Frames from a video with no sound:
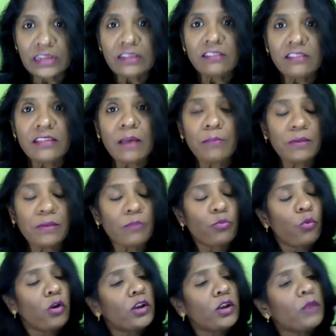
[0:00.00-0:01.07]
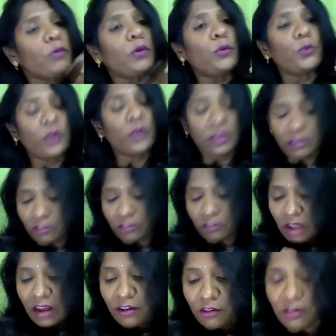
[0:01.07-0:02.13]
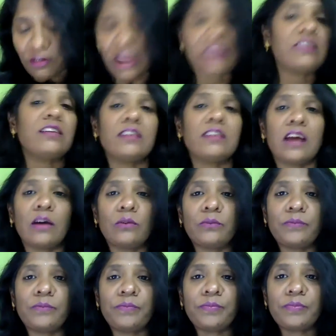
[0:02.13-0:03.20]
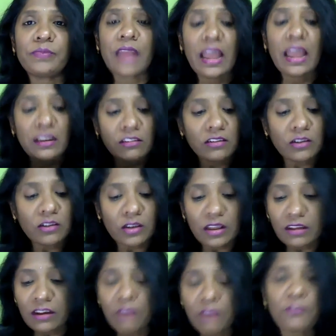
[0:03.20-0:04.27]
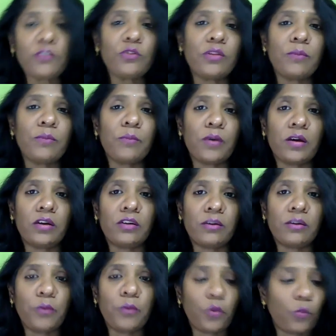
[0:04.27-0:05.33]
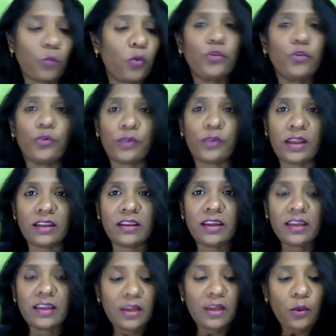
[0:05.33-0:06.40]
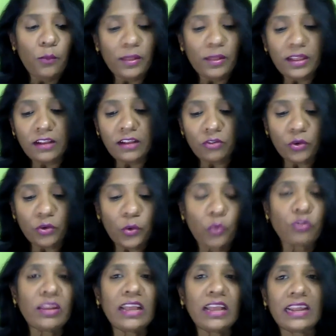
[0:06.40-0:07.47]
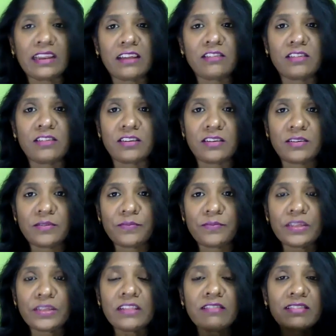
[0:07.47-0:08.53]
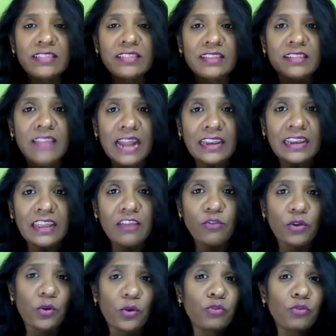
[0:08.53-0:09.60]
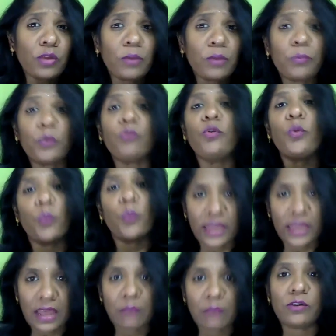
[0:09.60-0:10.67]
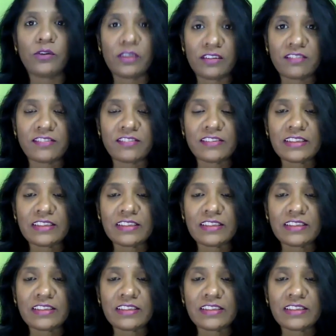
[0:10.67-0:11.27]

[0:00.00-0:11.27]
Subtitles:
Sometimes, whatever you read, start writing down and refer to the book what you read, whether it's closely connected. In that case, you can also improve your vocabularies.